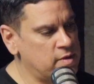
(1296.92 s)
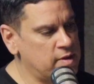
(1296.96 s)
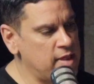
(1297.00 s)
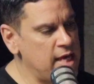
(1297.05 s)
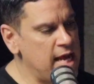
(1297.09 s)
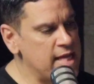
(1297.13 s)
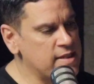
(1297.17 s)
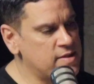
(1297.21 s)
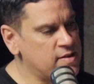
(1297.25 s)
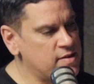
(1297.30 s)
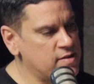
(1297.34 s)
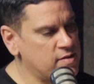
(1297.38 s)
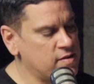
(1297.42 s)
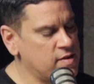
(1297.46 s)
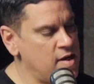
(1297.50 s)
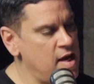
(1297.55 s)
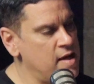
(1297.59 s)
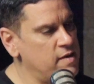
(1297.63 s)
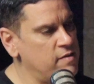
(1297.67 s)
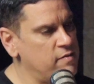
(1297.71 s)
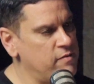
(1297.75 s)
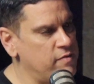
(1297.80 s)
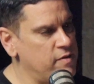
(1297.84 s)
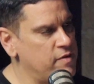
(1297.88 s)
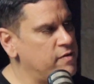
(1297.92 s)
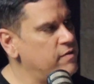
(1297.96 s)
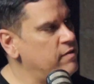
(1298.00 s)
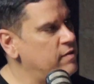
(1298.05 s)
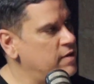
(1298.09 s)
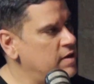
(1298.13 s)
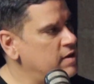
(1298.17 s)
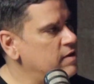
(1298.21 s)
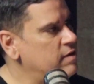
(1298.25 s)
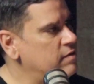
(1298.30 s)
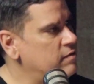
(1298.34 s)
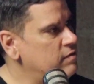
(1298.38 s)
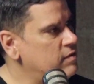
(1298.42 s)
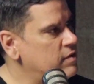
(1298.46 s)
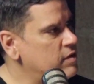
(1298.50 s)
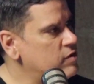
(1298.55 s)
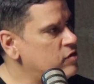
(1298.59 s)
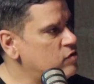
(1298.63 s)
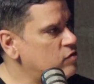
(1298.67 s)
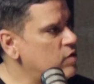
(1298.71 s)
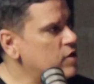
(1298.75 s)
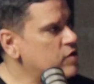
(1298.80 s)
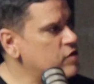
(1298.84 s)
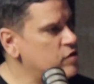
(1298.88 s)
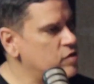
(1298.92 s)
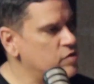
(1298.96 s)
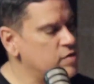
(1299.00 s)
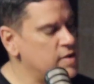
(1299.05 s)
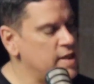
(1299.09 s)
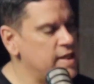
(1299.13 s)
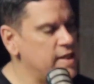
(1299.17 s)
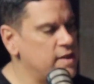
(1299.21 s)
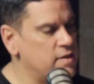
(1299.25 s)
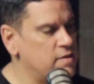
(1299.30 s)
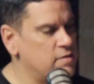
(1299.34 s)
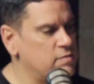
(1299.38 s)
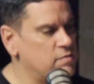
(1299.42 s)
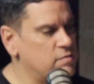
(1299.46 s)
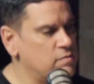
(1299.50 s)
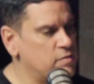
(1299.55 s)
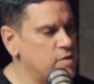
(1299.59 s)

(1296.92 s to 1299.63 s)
that's kind of the structure that,